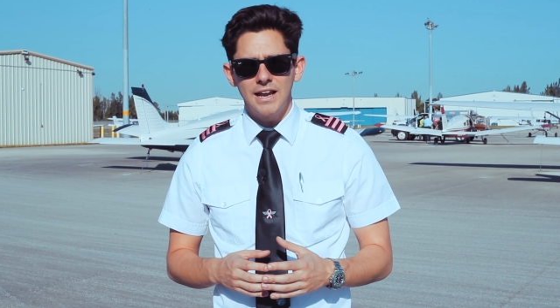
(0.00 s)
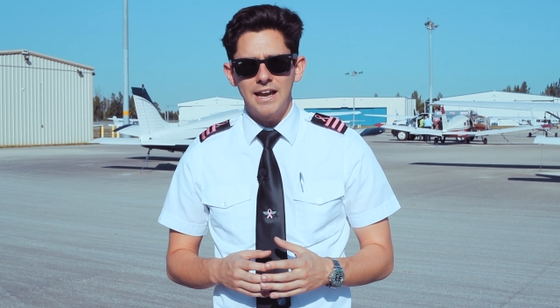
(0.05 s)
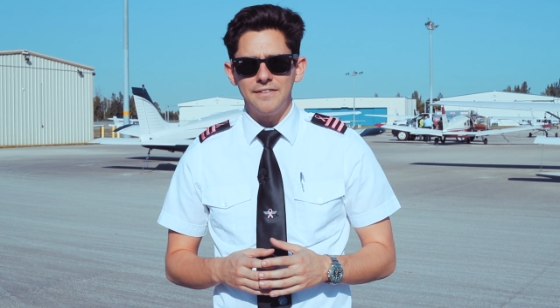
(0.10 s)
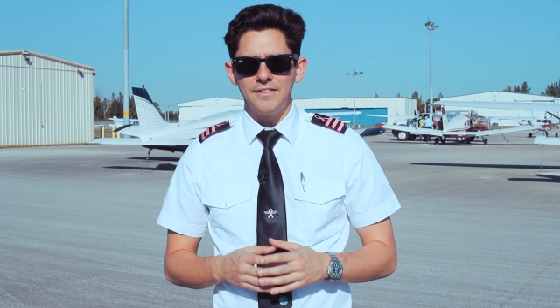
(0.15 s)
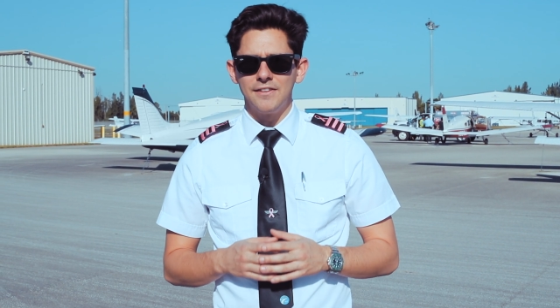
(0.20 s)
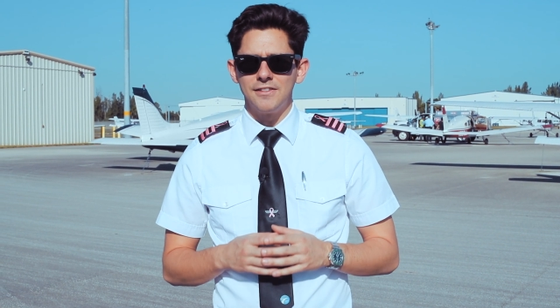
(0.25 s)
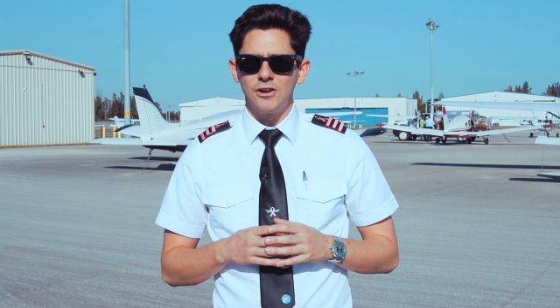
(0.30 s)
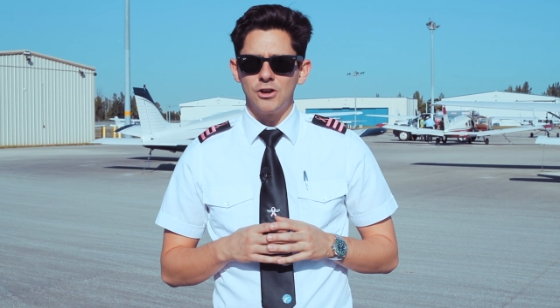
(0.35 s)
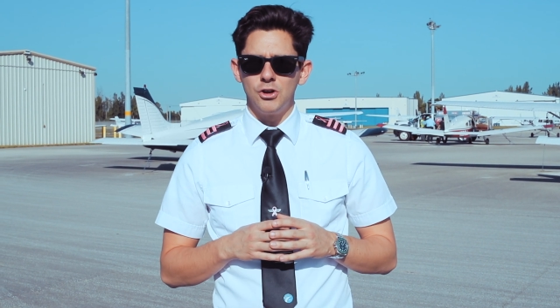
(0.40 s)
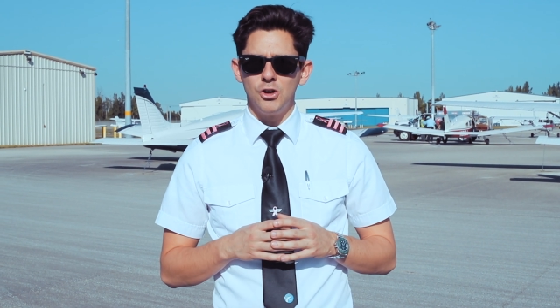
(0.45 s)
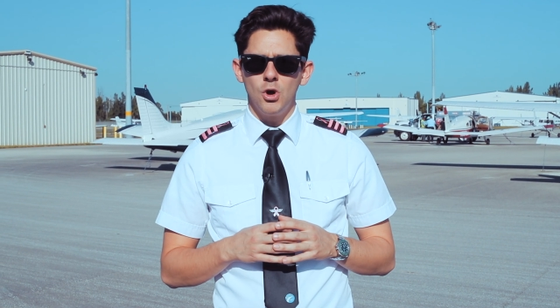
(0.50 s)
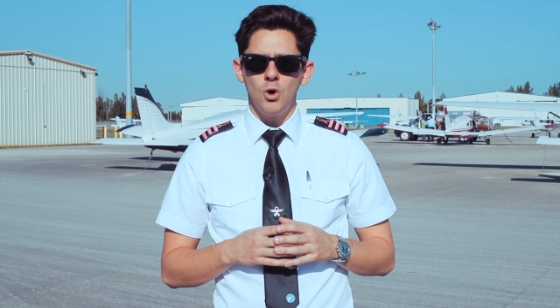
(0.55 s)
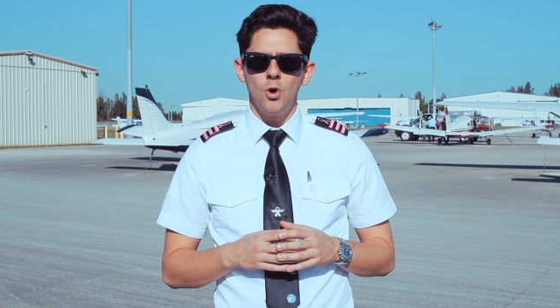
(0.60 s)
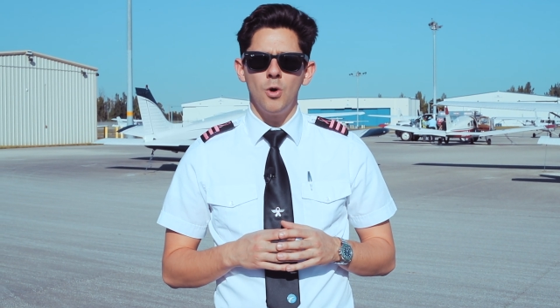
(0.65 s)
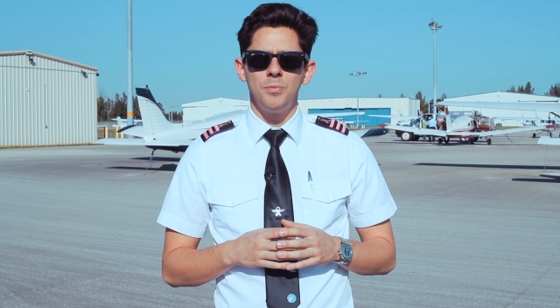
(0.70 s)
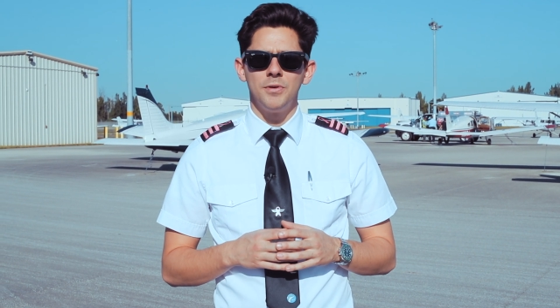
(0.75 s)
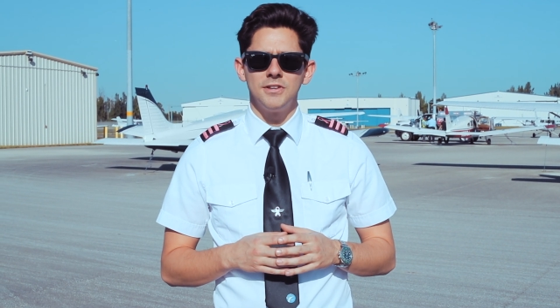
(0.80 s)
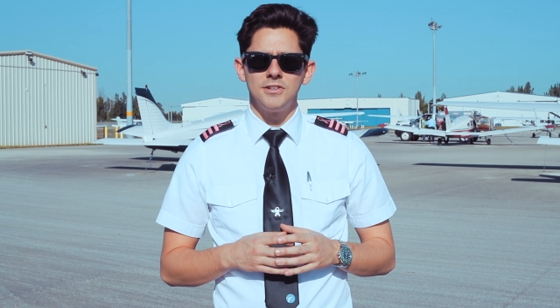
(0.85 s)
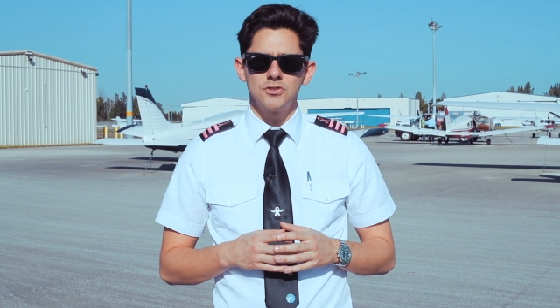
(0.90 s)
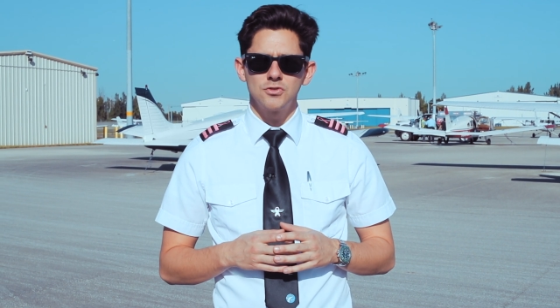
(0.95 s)
and that there are no
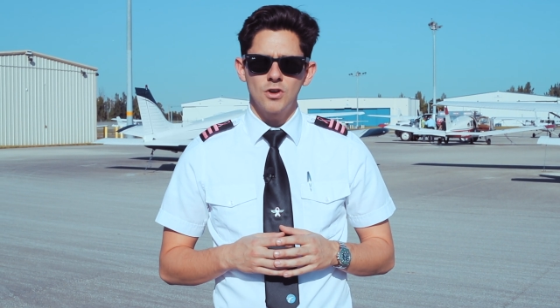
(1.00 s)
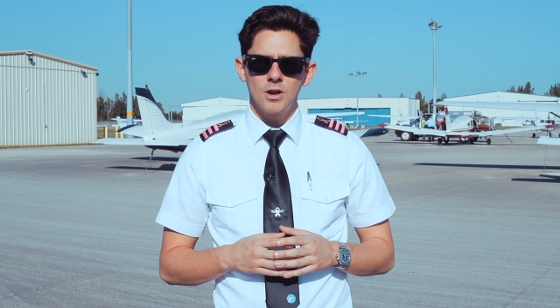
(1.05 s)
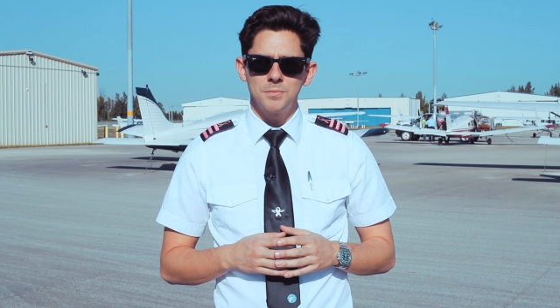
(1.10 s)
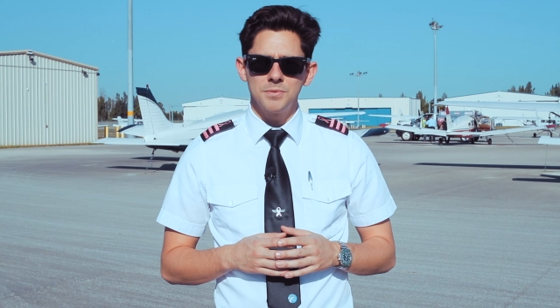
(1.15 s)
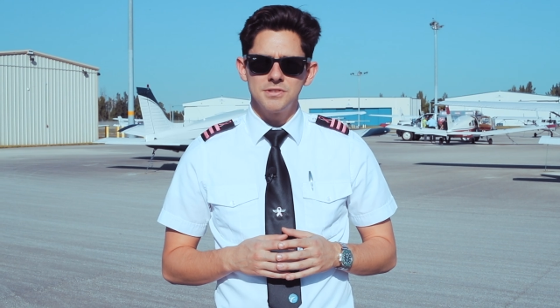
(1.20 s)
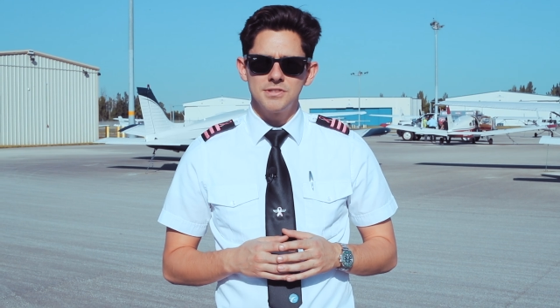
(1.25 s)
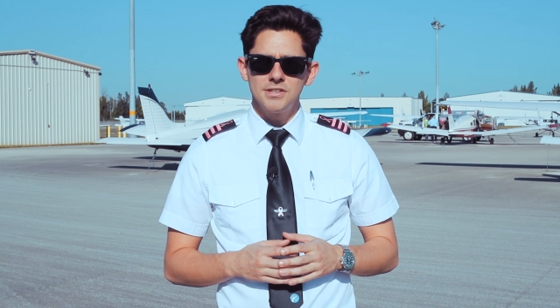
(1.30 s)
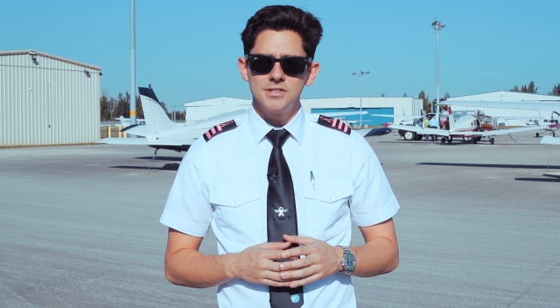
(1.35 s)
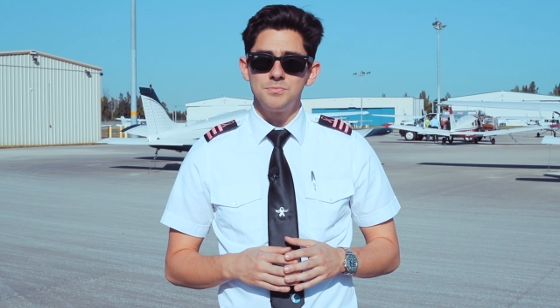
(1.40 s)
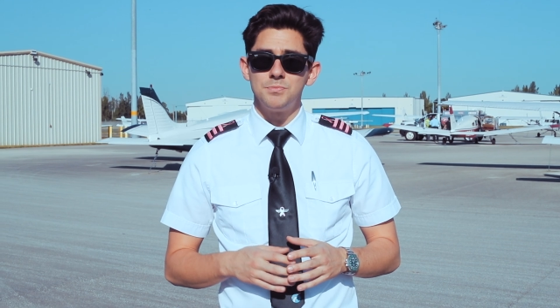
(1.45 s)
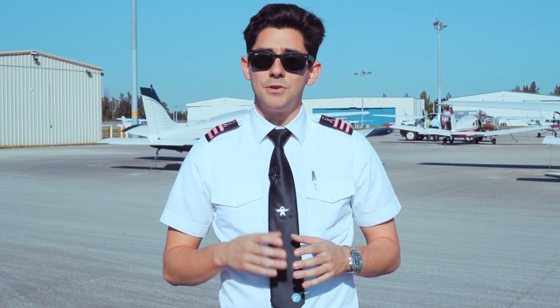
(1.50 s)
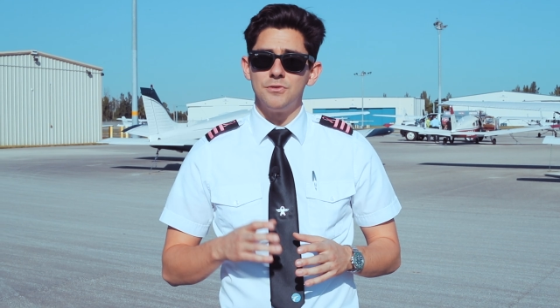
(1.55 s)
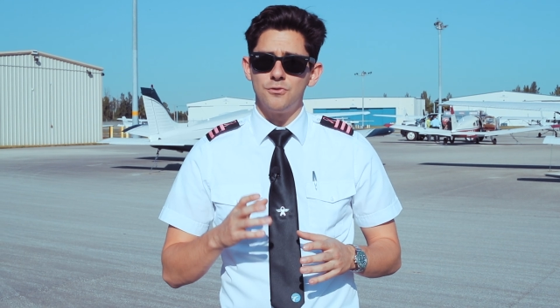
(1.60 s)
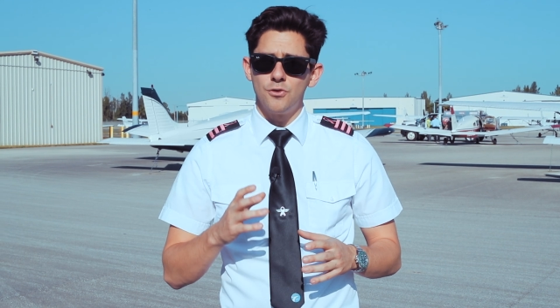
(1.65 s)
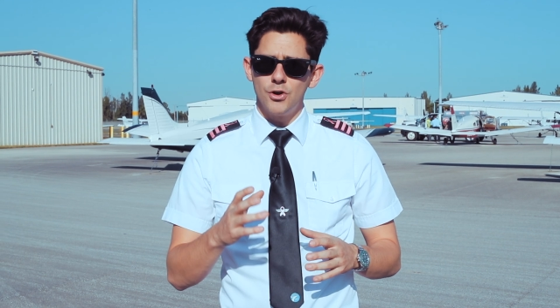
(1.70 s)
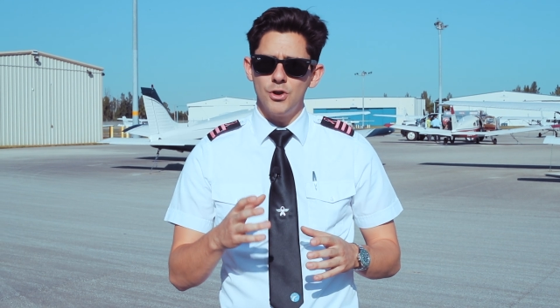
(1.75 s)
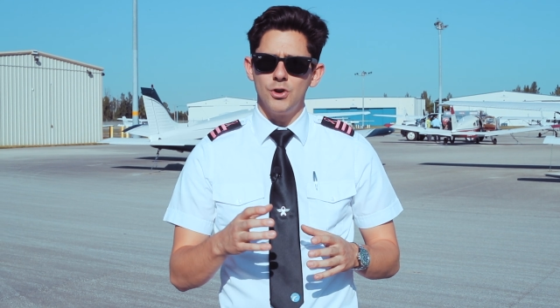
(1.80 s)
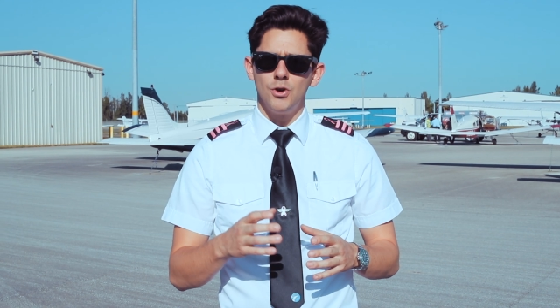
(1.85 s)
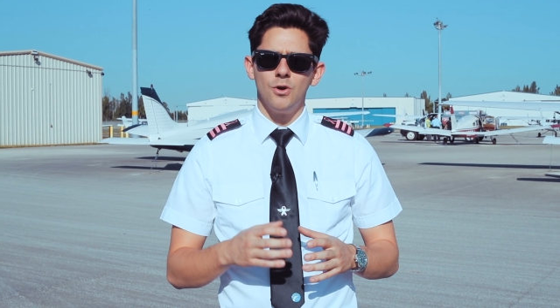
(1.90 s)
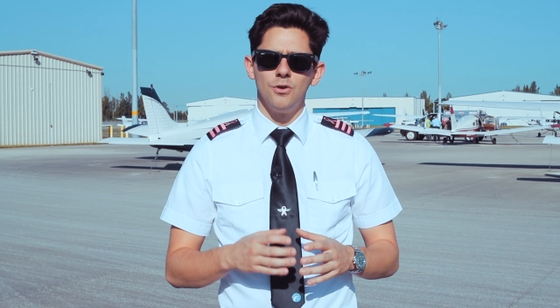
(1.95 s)
open discrepancies
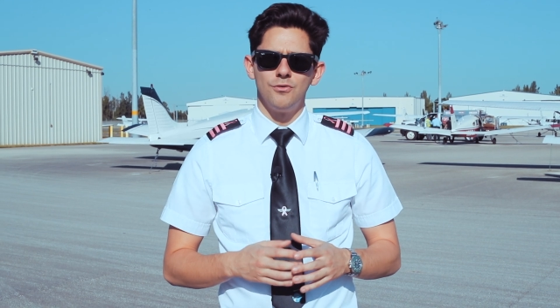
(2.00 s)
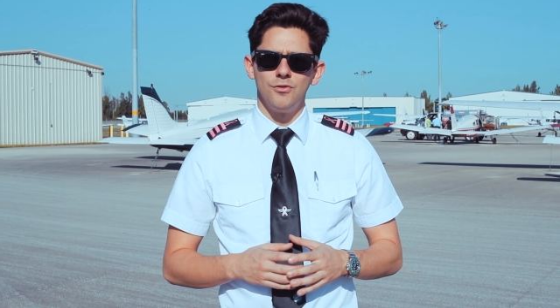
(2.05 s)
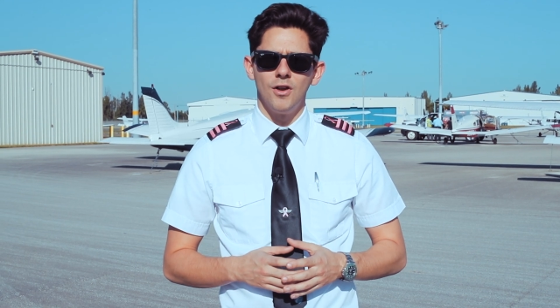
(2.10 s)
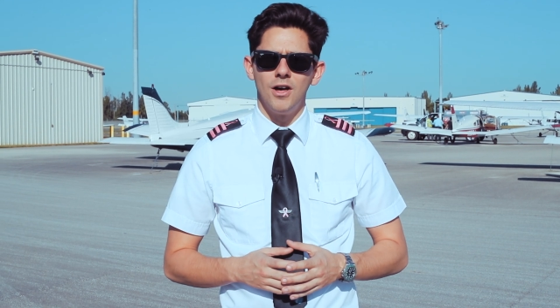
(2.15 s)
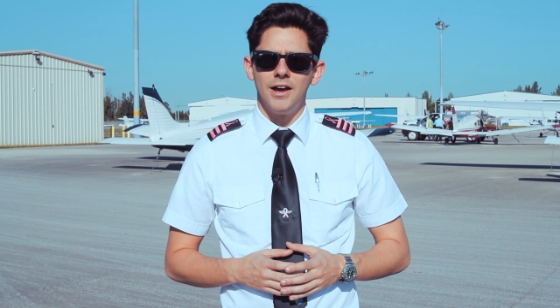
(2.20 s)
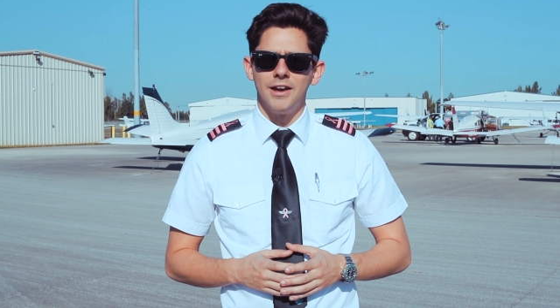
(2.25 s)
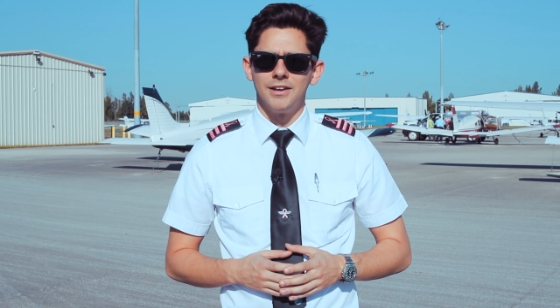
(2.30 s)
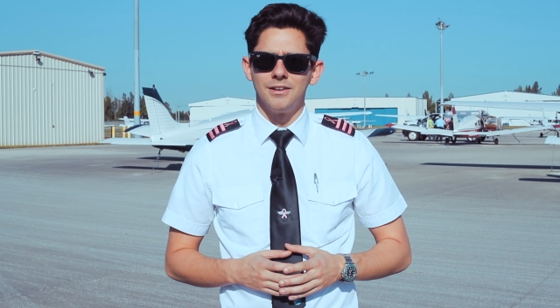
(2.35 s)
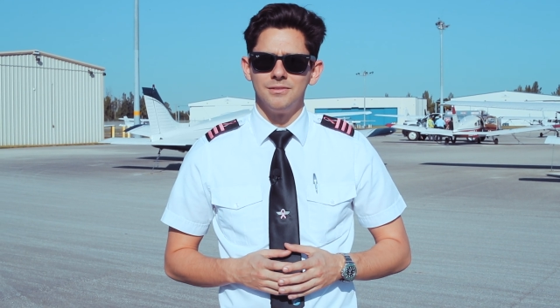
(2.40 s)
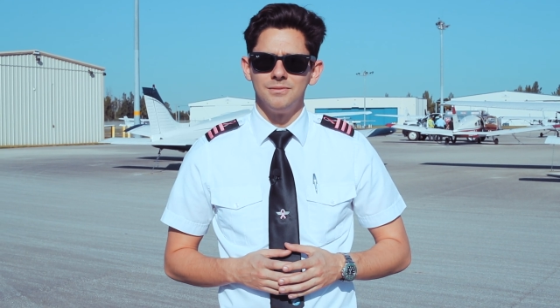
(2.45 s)
before you go flying.